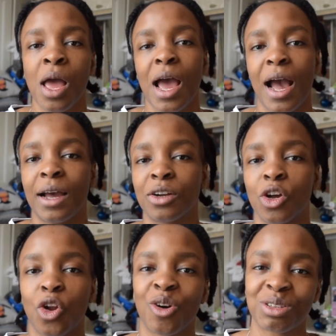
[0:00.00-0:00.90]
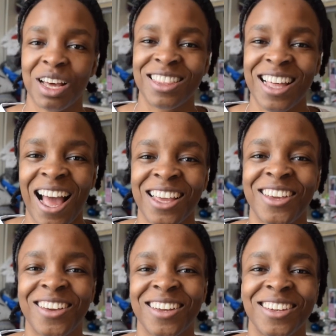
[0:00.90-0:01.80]
And alongside that, you
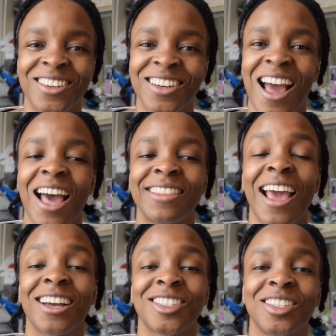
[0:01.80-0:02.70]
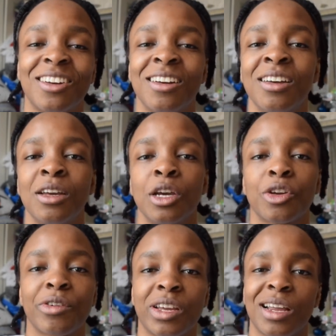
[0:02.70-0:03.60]
can look at the extra
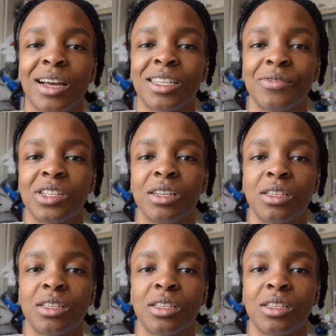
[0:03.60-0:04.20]
curricular activities.